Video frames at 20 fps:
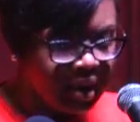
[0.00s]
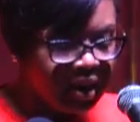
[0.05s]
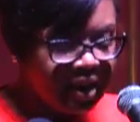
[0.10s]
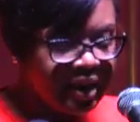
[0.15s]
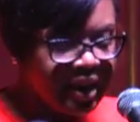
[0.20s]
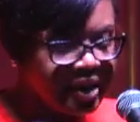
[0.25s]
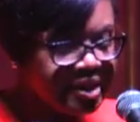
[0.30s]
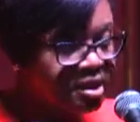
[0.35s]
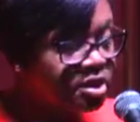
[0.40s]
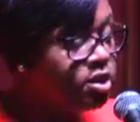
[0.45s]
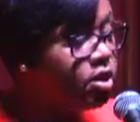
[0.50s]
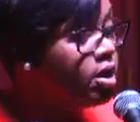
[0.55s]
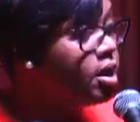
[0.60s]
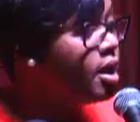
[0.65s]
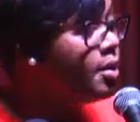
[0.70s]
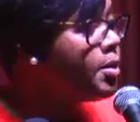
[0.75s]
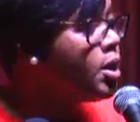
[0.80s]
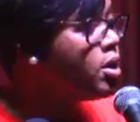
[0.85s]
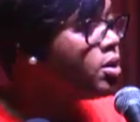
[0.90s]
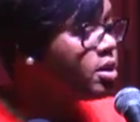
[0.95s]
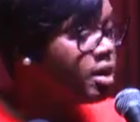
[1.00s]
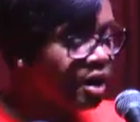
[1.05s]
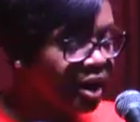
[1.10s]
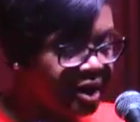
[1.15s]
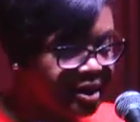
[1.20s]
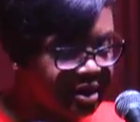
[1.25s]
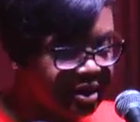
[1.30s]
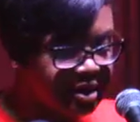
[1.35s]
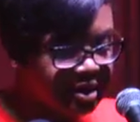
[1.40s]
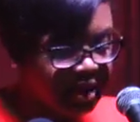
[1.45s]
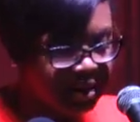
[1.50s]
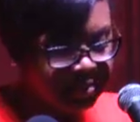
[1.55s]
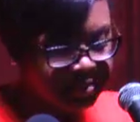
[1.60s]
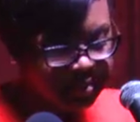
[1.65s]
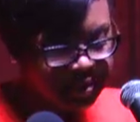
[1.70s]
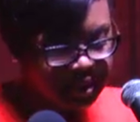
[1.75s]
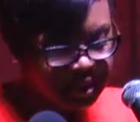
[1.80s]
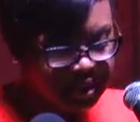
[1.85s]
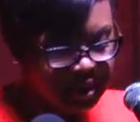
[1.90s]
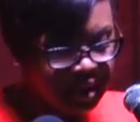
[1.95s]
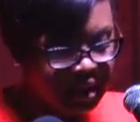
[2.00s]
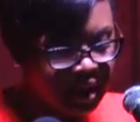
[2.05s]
Let's talk about customs,